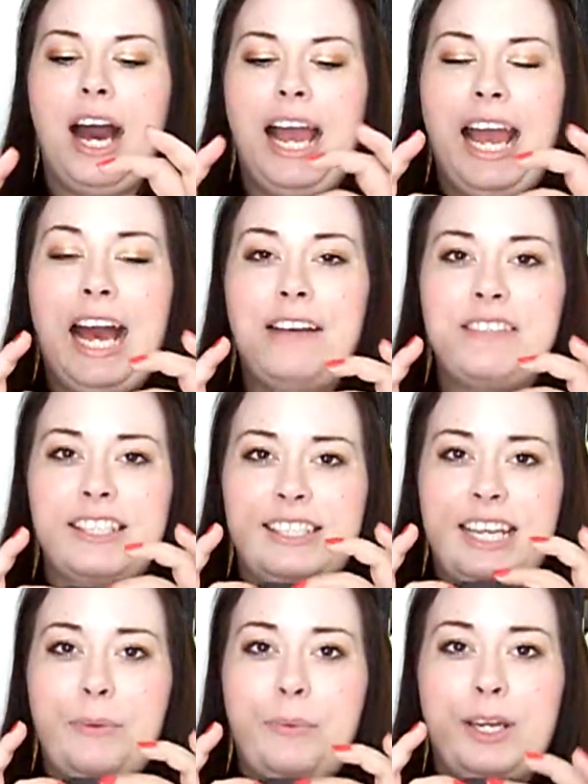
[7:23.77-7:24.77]
I have to
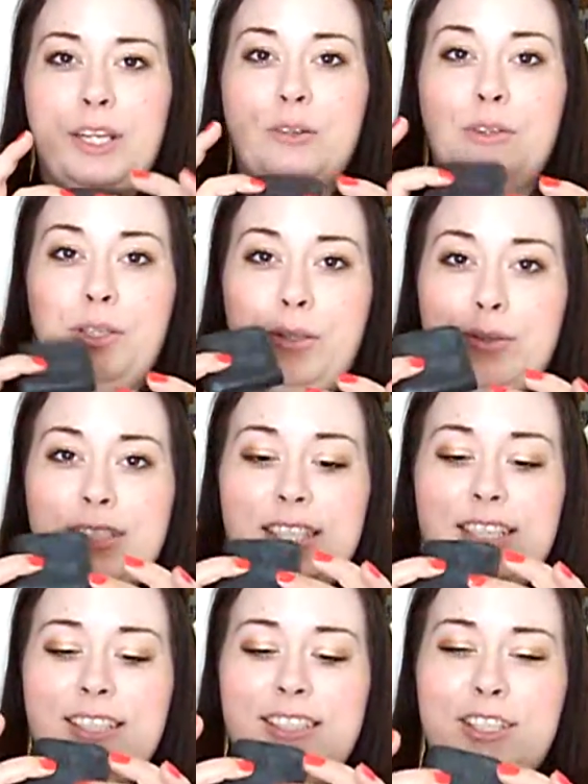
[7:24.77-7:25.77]
say, when you use
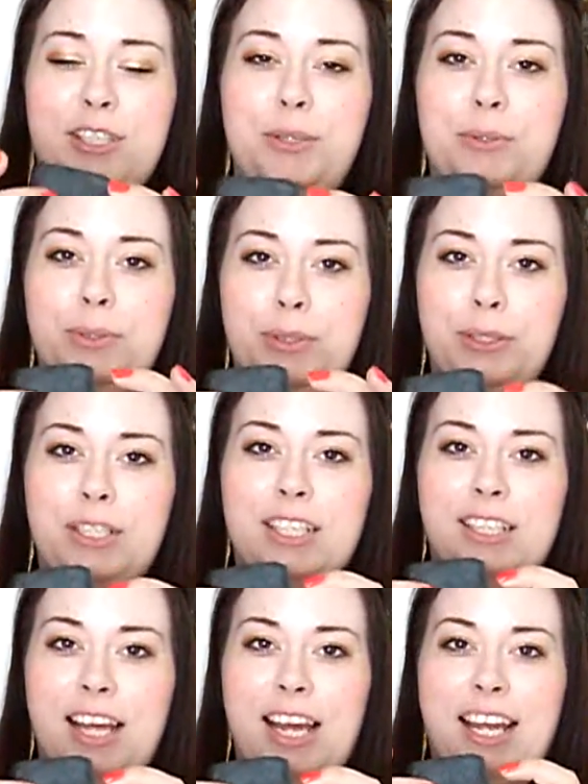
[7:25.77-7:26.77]
this, you
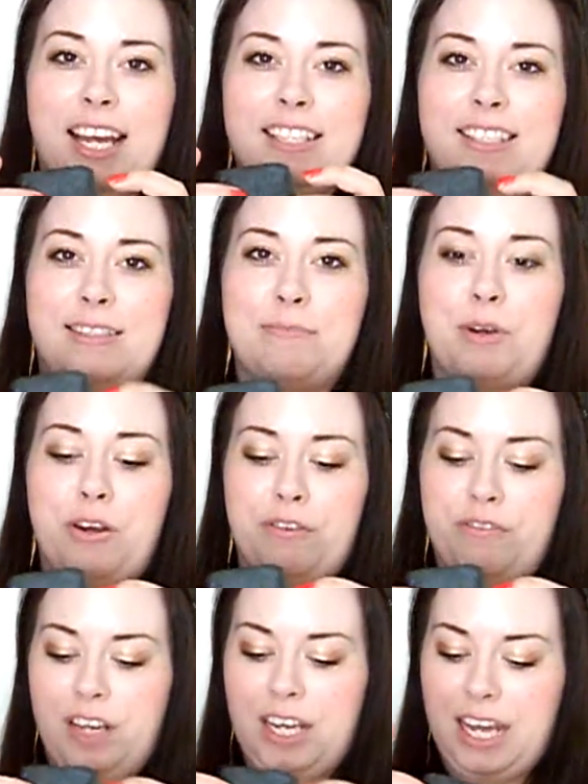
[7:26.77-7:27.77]
look like a Smurf.